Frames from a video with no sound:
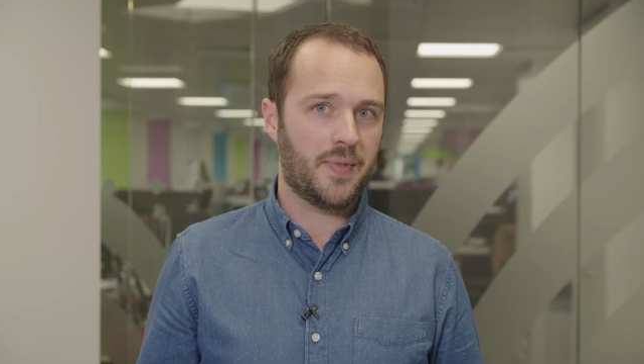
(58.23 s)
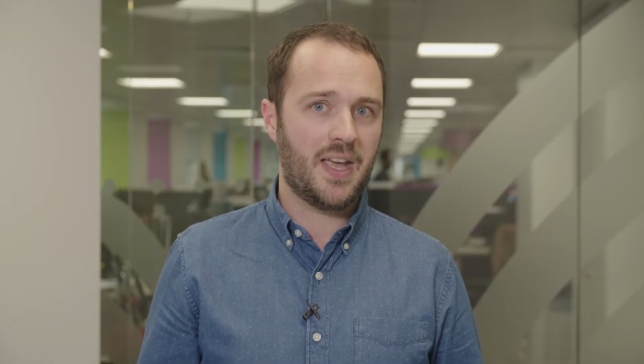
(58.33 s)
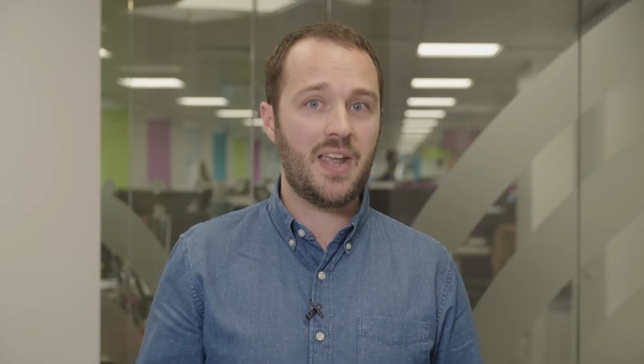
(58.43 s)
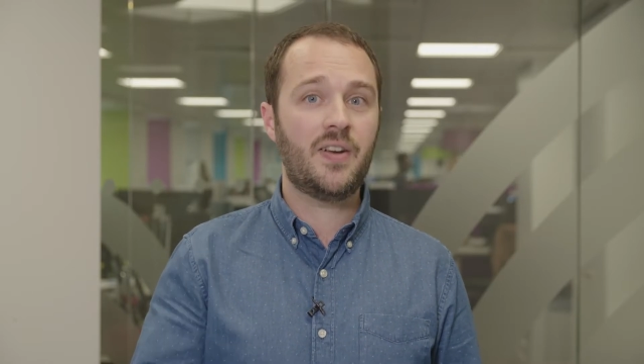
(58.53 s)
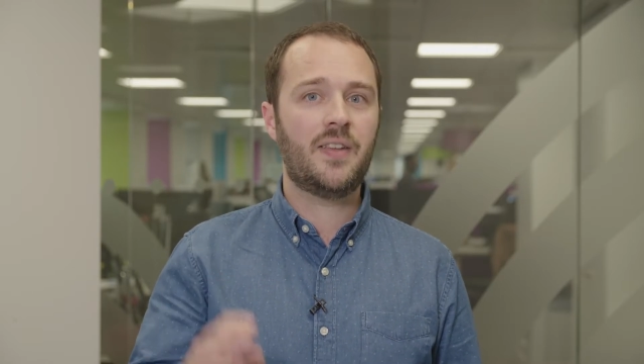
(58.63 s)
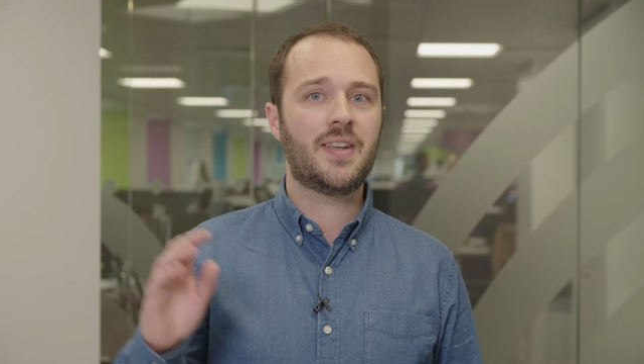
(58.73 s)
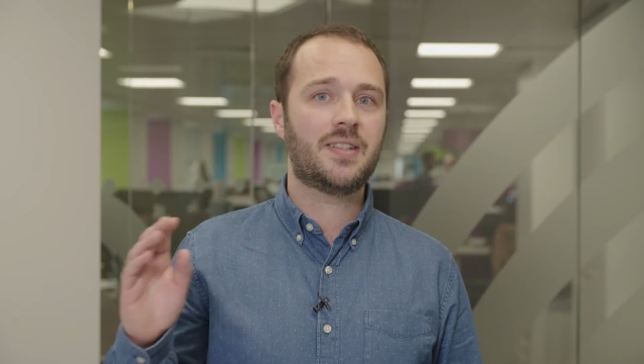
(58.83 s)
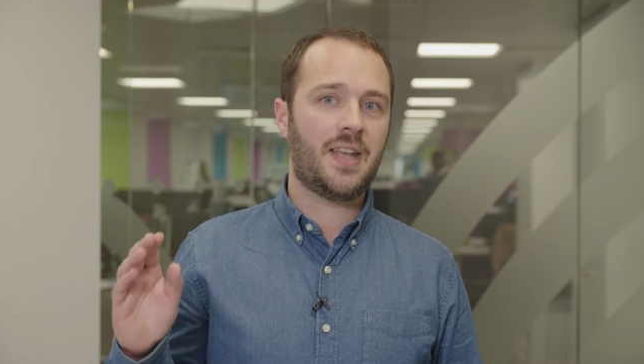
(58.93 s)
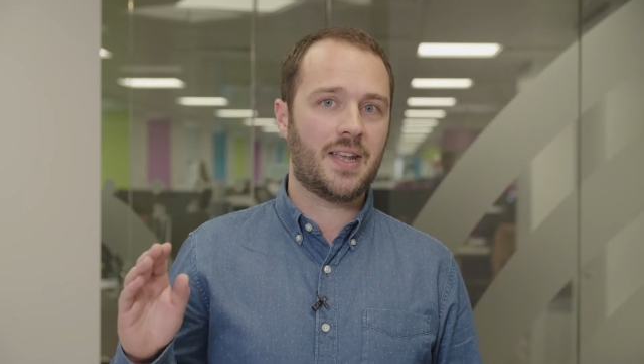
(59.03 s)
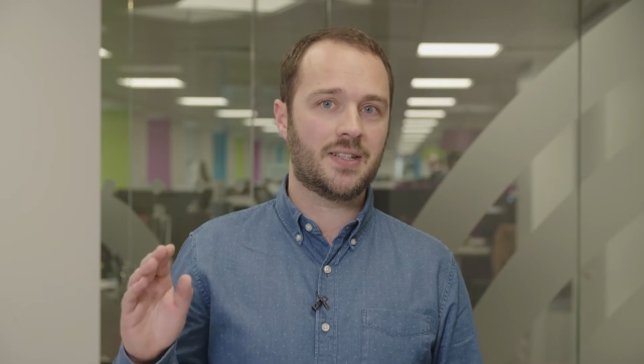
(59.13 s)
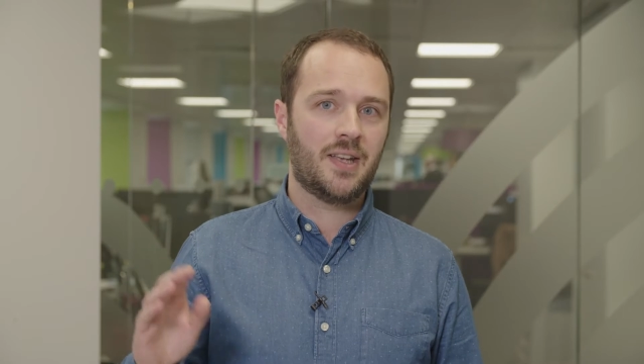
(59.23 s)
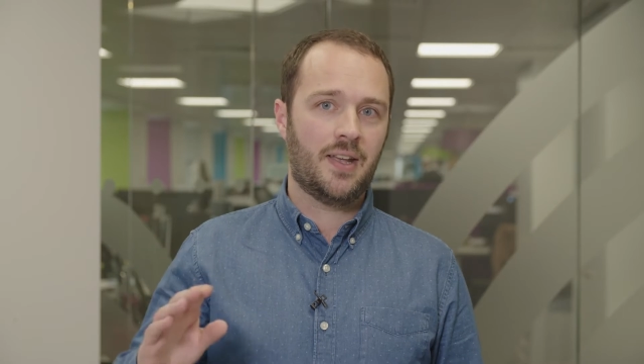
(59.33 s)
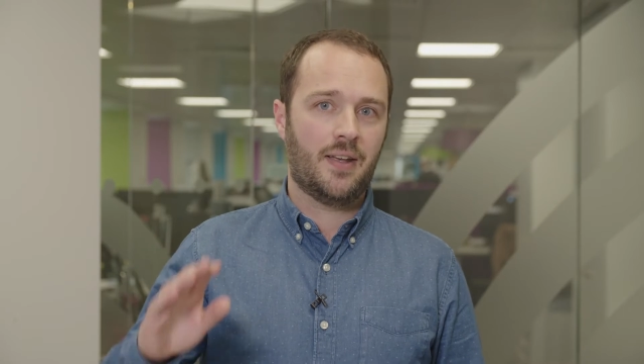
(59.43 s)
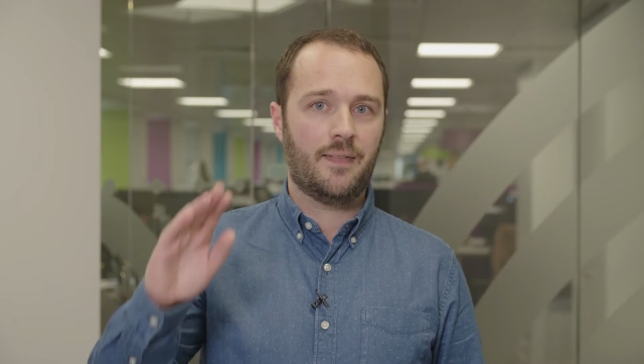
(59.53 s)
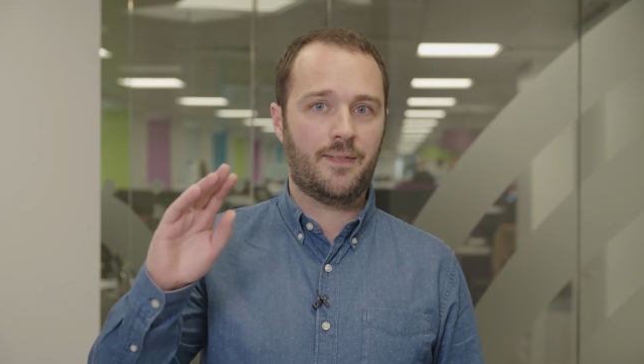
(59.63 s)
Even if it says
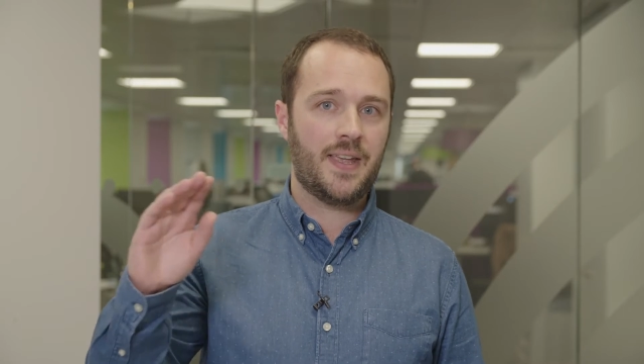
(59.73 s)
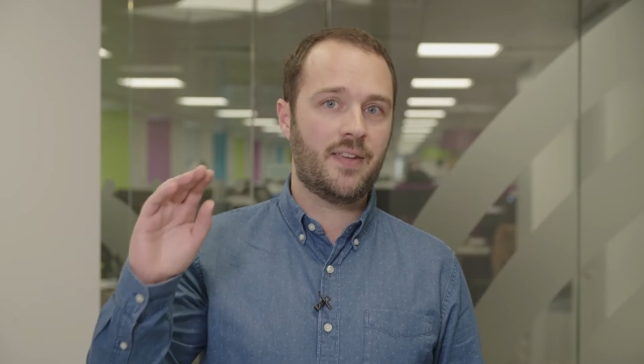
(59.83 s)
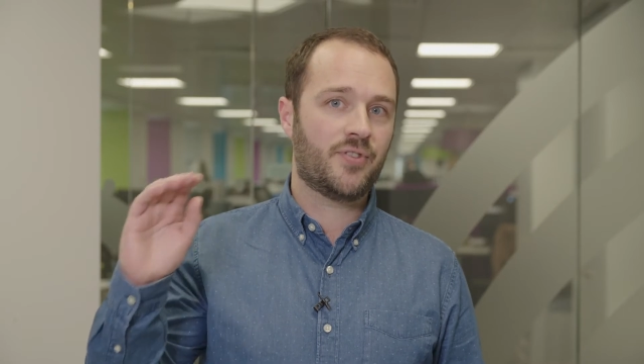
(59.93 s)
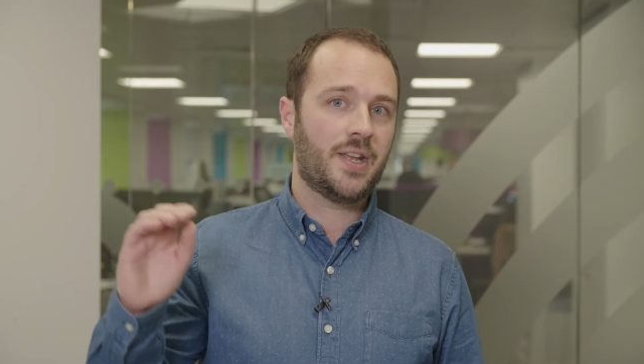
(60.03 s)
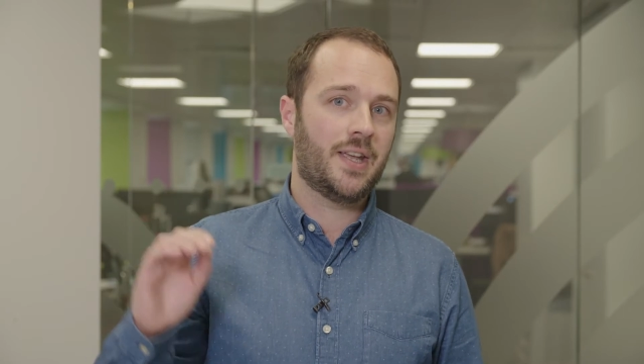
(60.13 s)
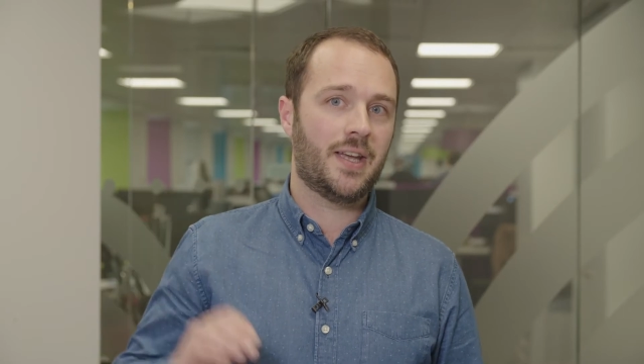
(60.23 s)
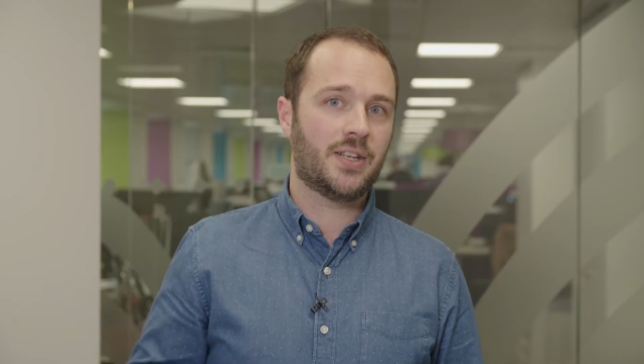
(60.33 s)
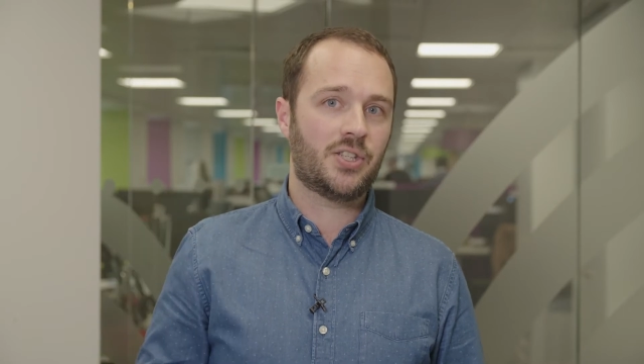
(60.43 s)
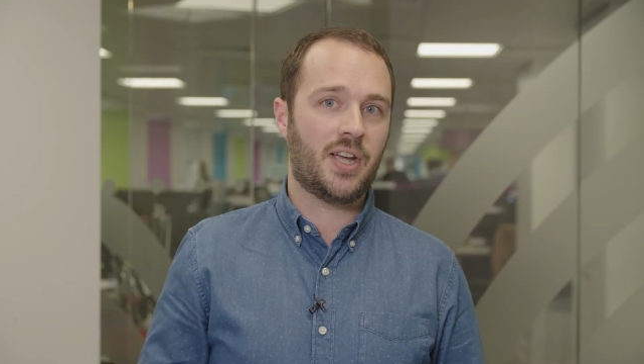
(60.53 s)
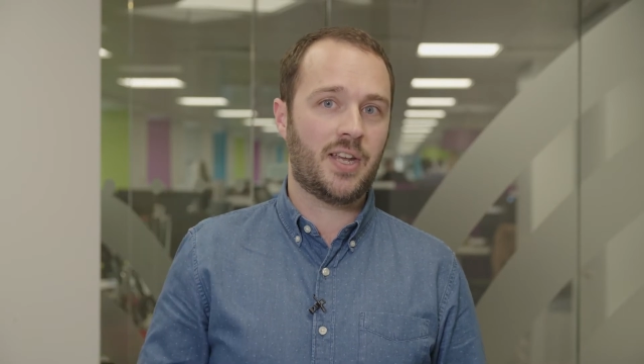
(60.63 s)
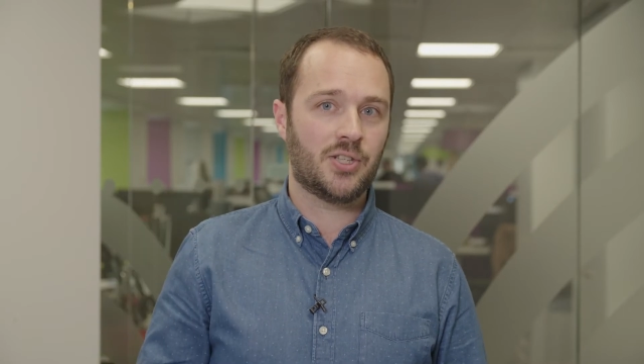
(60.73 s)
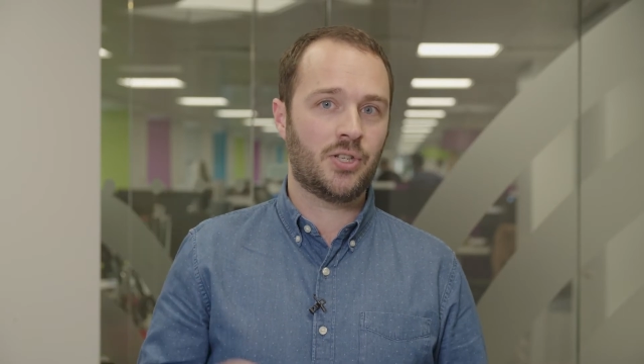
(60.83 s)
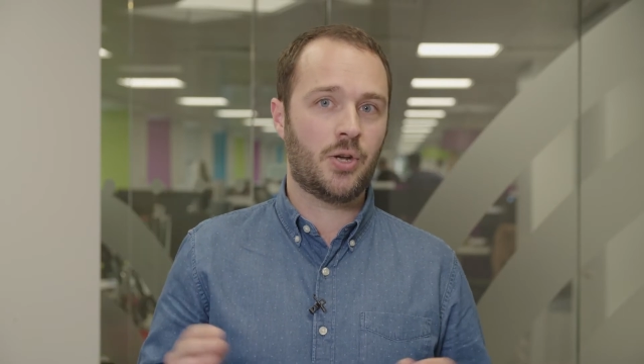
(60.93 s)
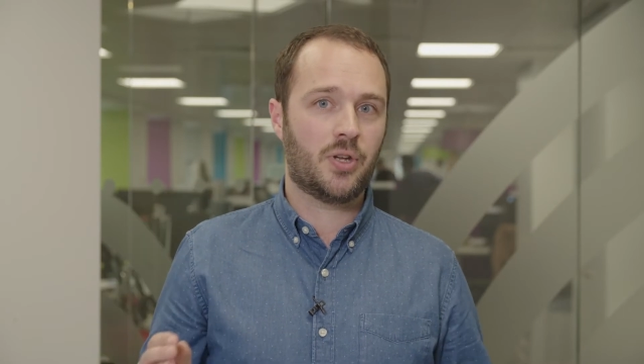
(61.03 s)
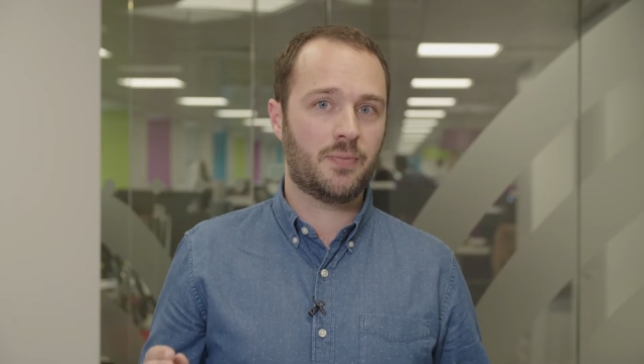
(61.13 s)
fee-free exchange,
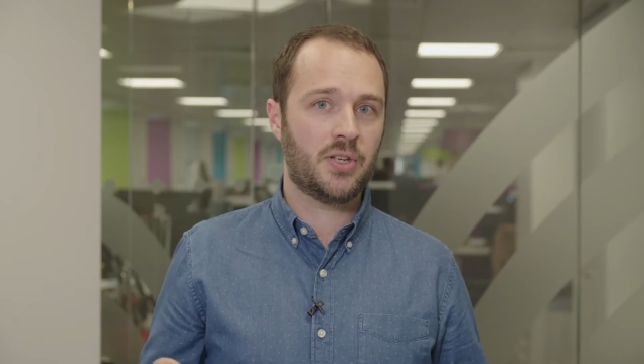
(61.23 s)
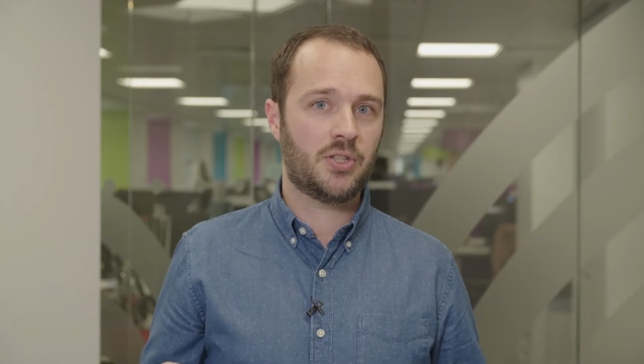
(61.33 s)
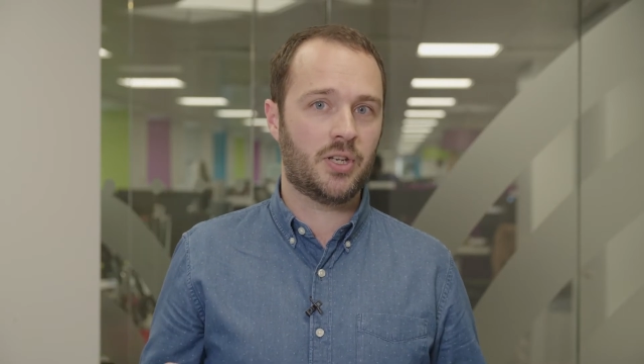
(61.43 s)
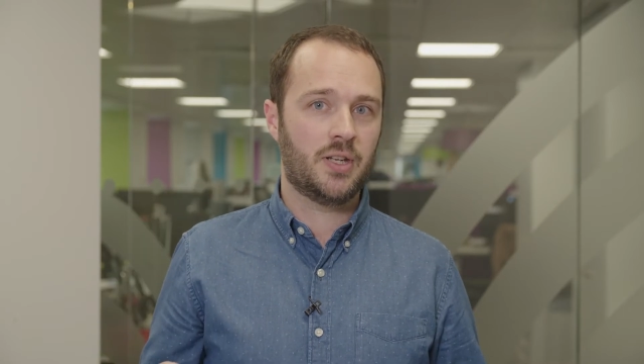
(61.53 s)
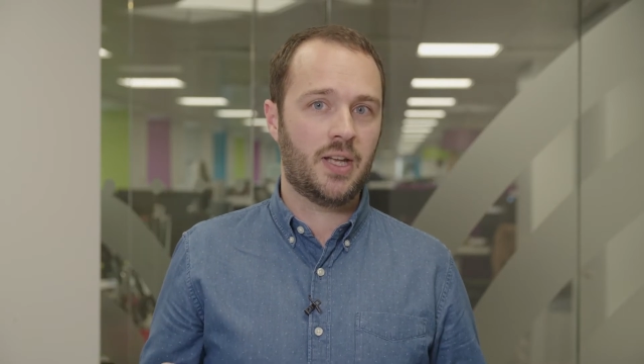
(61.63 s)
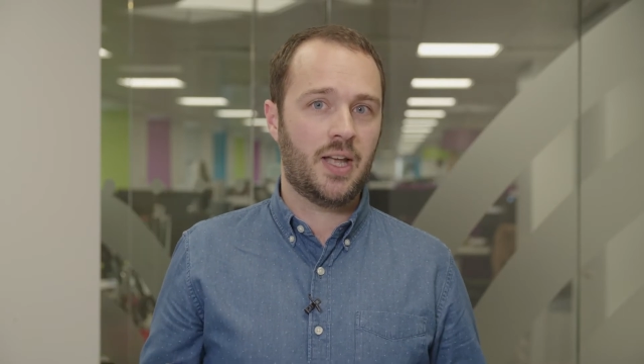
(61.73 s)
no commission,